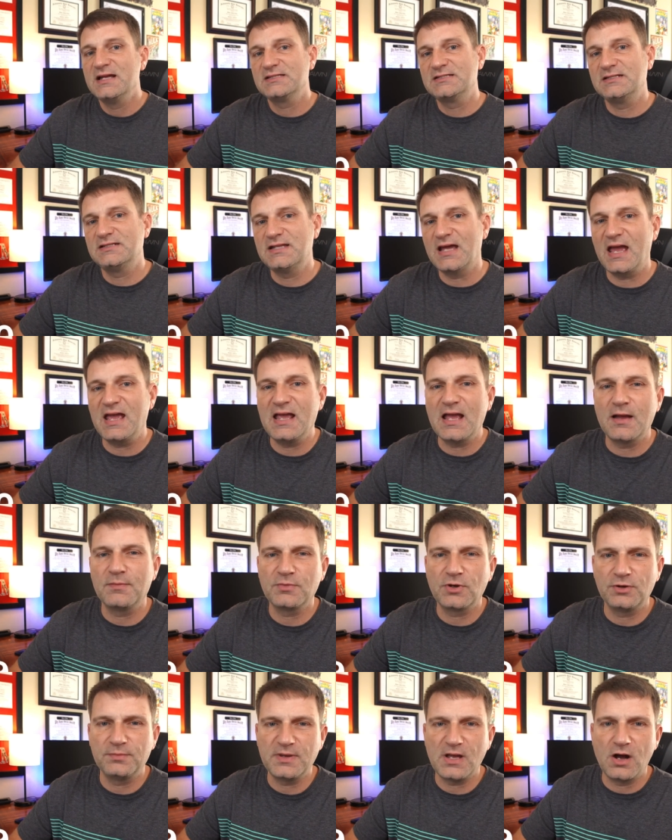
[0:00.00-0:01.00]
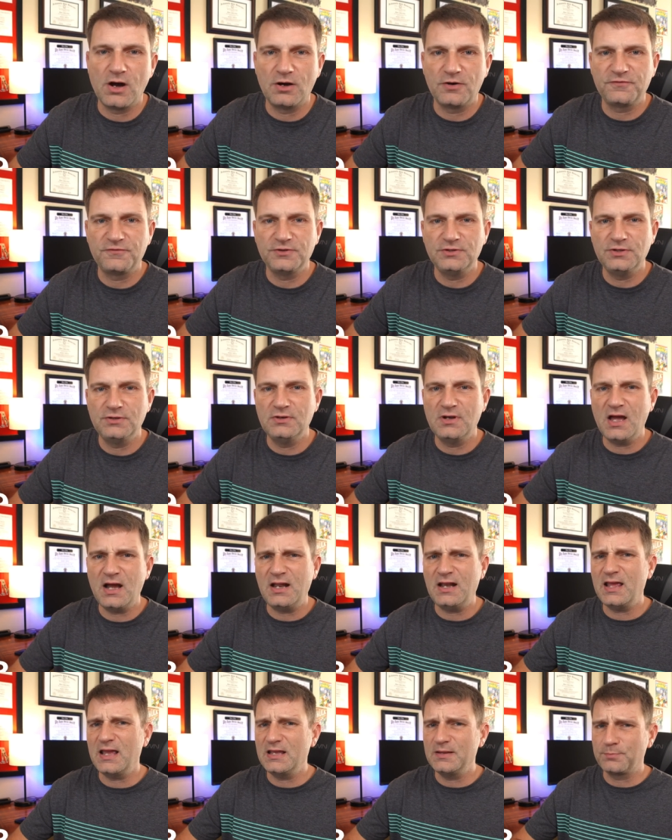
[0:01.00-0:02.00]
Today I'm going to be offering you
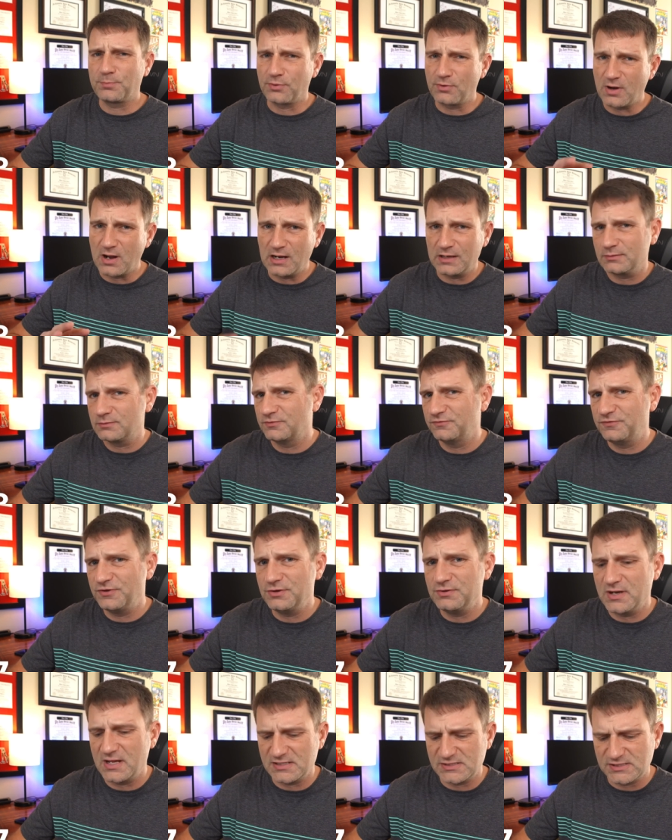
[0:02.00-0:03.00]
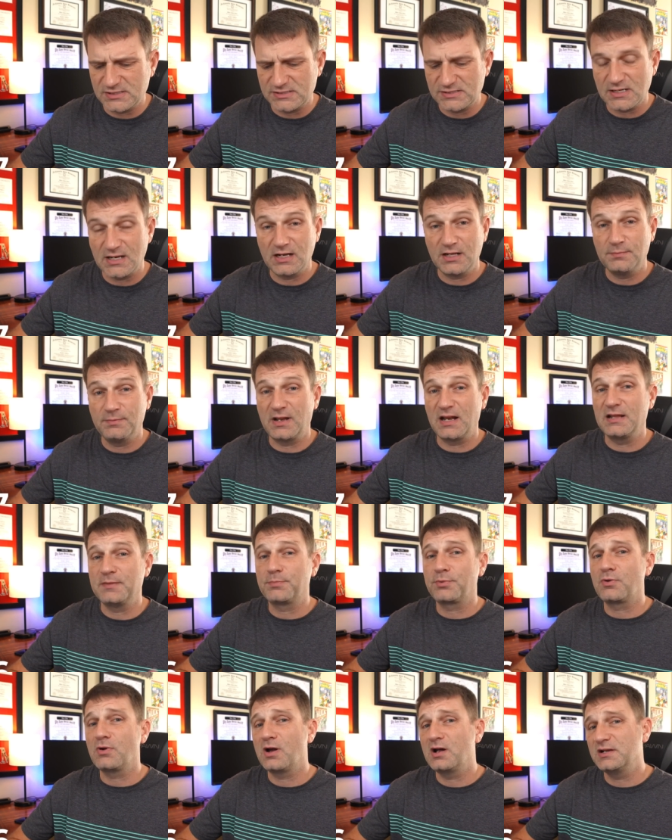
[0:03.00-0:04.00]
not a product review necessarily, but a
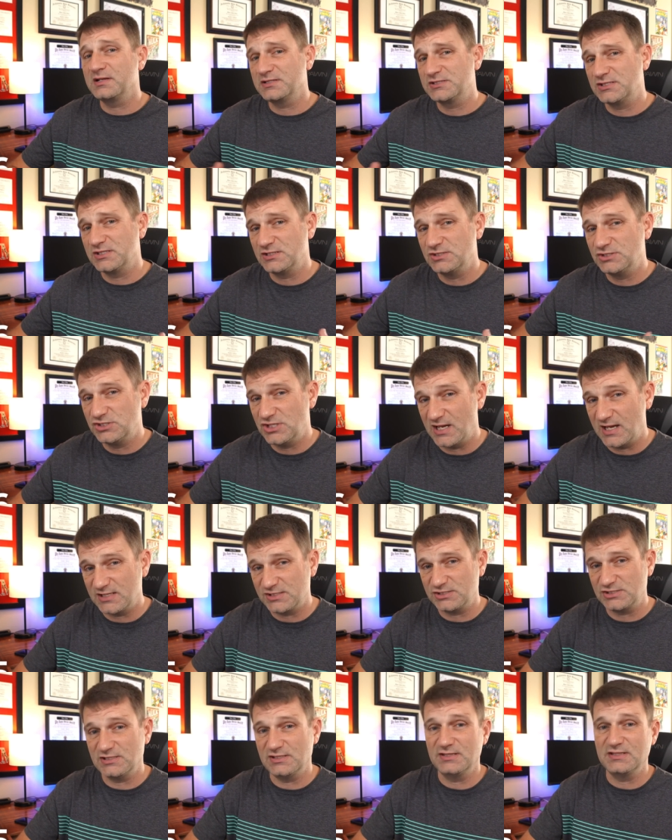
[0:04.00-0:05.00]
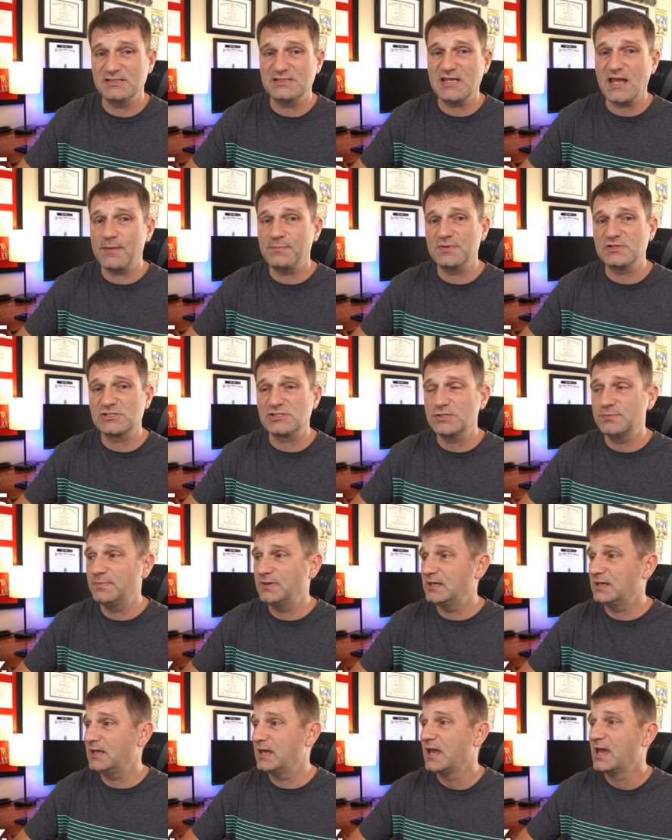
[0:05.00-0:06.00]
product suggestion. This happens to
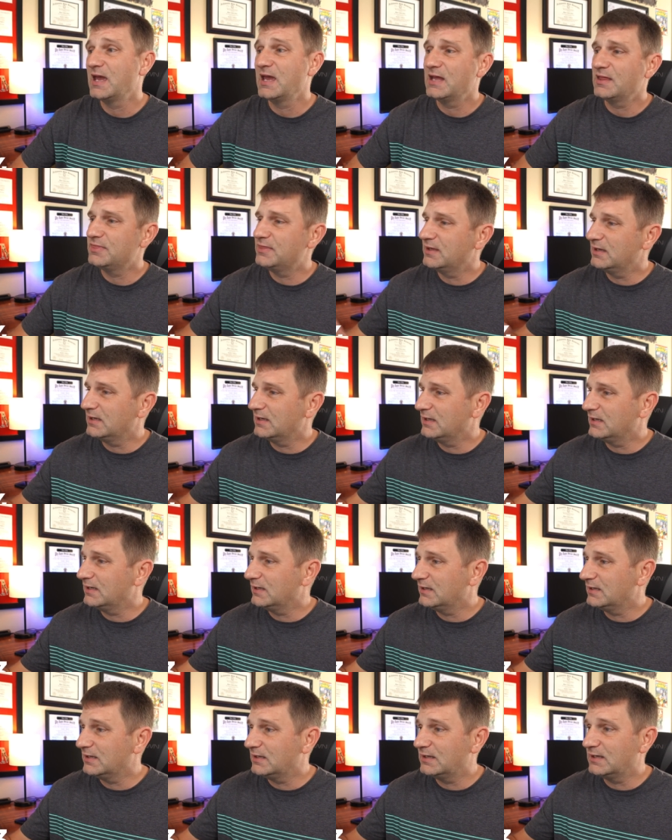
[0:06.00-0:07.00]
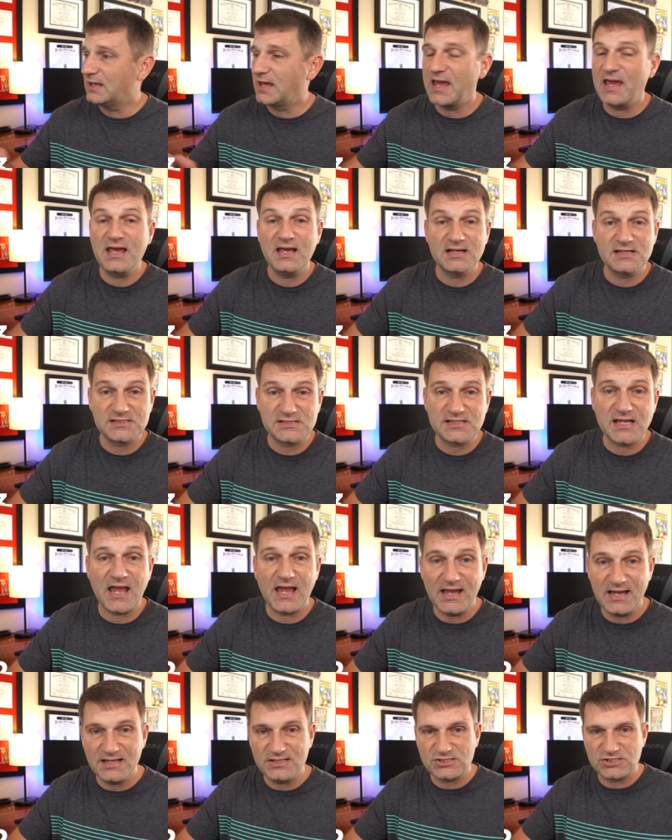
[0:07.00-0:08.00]
be the
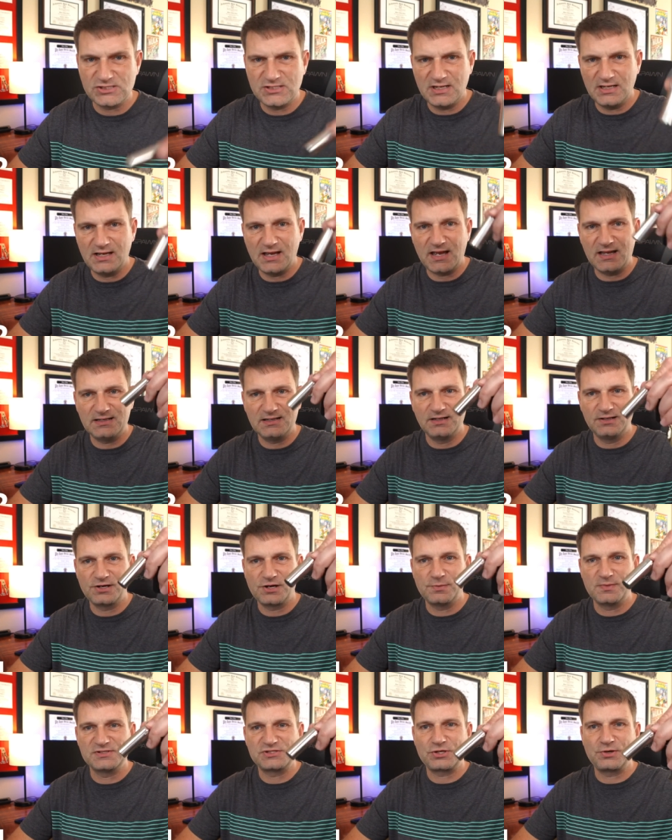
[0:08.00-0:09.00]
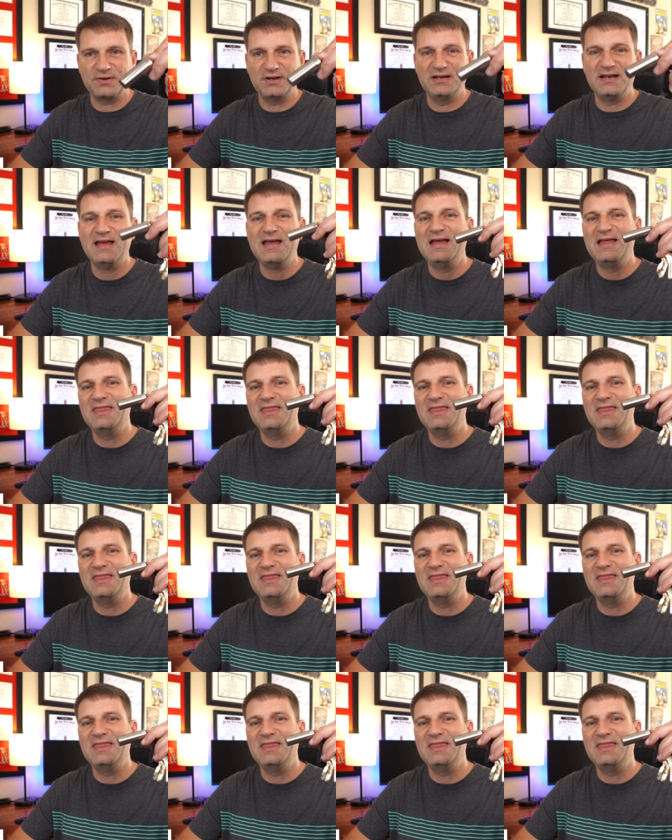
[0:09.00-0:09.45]
SHD. I had to look on my screen.